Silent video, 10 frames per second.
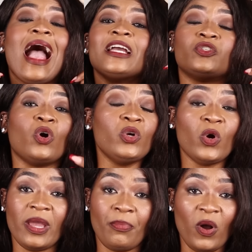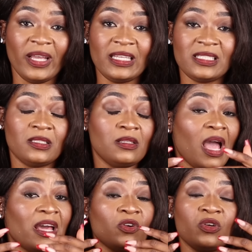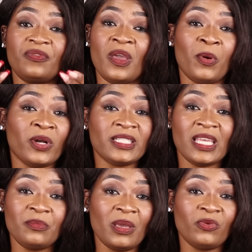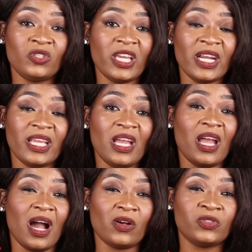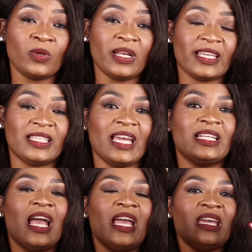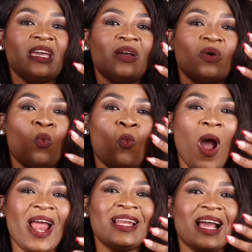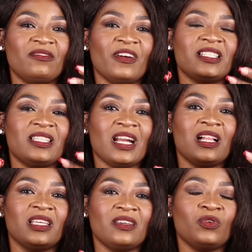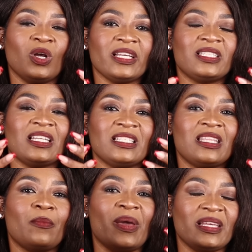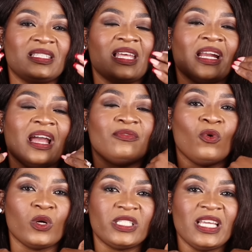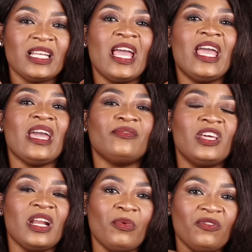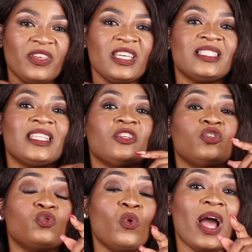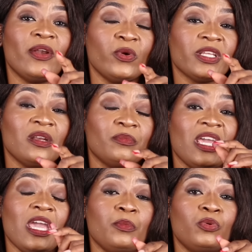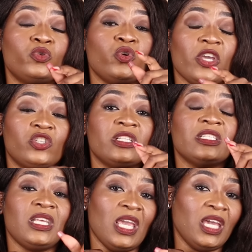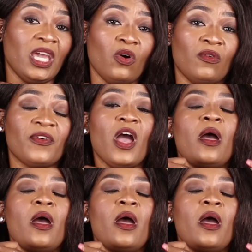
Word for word: I don't know her pockets. I don't know if her pockets can be able to carry a household like that one advice that I'll give you guys that is the best that I've gotten have the number of kids that you alone can be able to actually take care of.